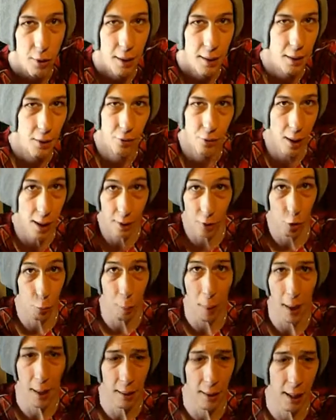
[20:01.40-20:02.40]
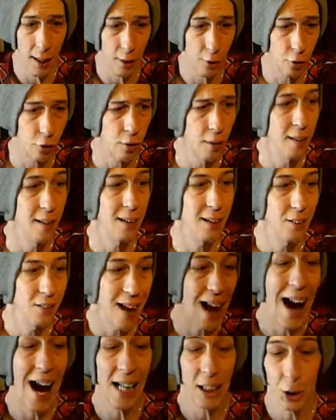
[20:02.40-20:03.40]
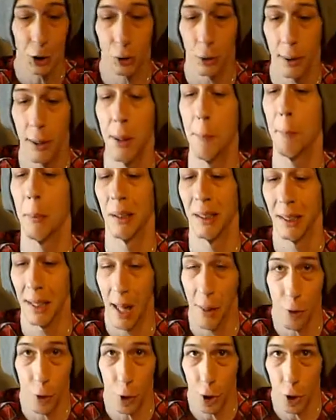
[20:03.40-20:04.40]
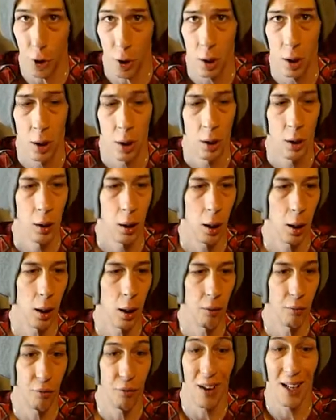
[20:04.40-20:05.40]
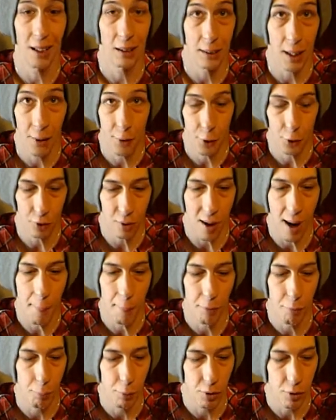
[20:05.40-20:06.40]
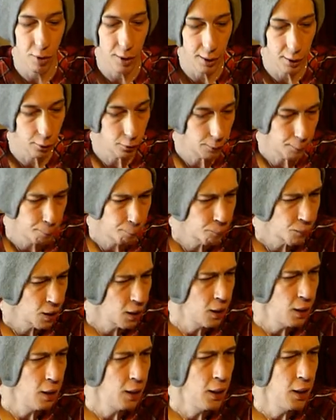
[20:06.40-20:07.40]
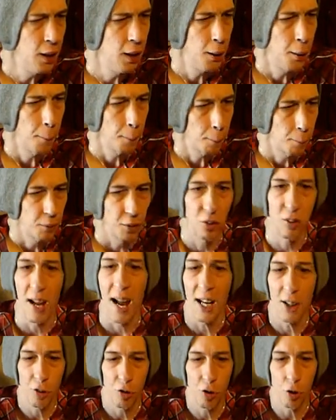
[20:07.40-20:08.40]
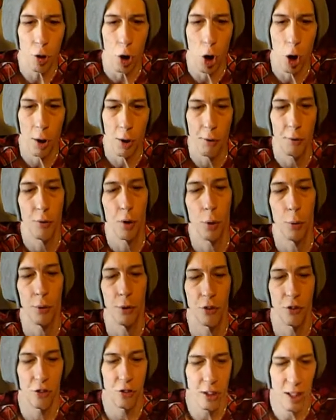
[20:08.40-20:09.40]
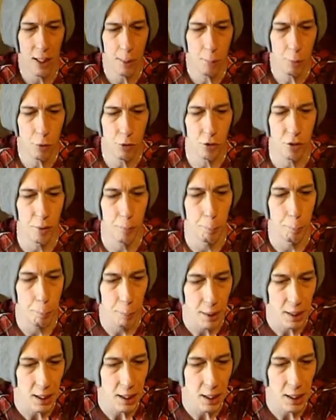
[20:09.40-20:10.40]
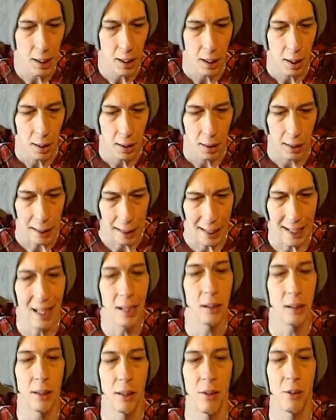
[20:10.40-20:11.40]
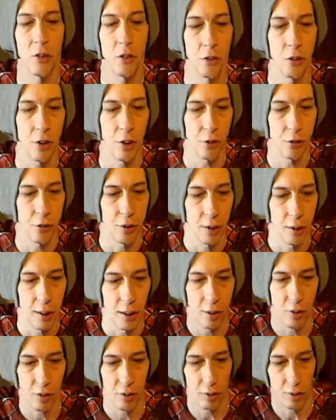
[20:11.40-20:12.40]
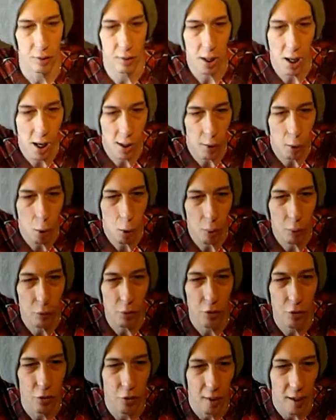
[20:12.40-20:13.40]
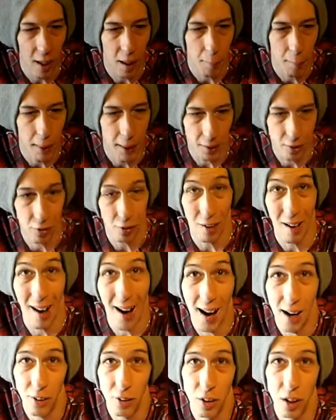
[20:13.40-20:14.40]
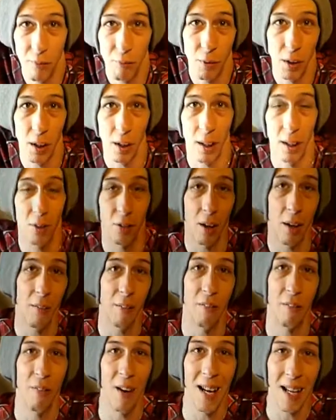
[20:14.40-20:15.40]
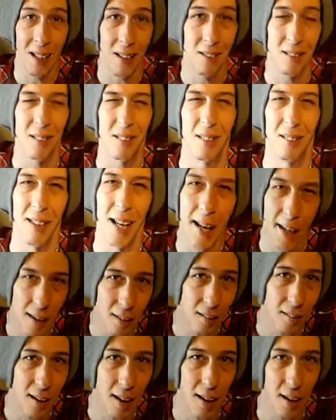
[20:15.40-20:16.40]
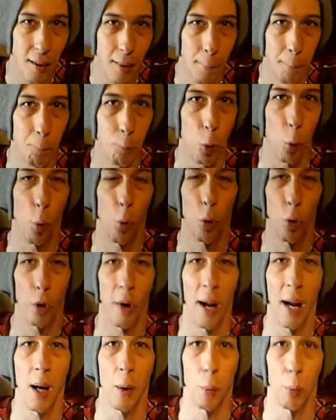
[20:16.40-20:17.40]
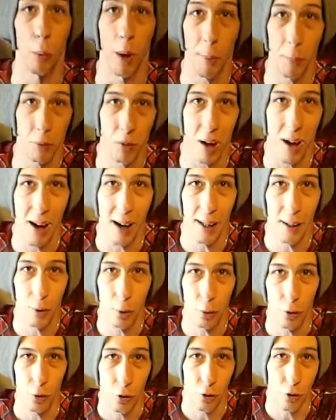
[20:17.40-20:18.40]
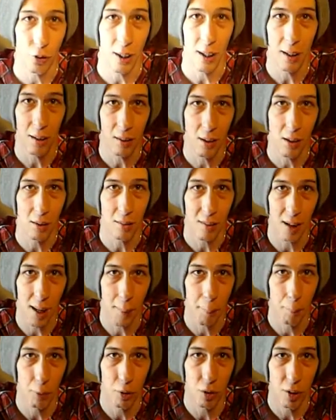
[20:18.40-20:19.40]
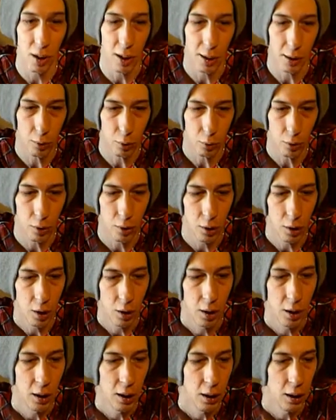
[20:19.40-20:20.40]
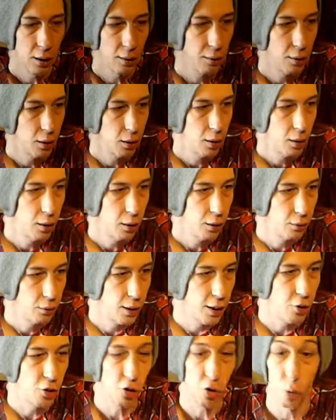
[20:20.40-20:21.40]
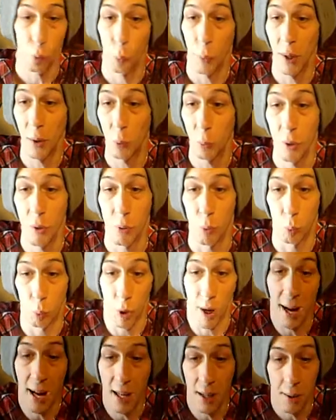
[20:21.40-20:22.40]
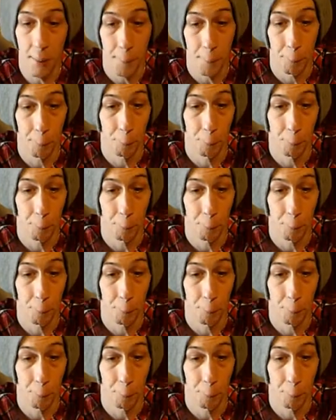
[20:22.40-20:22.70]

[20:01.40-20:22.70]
it is not spandex, it is actually a leather, uh, fake leather type of material. The texture on it though, it seems to be inconsistent. It's not all the same. It's as if it is a fake snake skin or a reptile skin type material. They just went with red,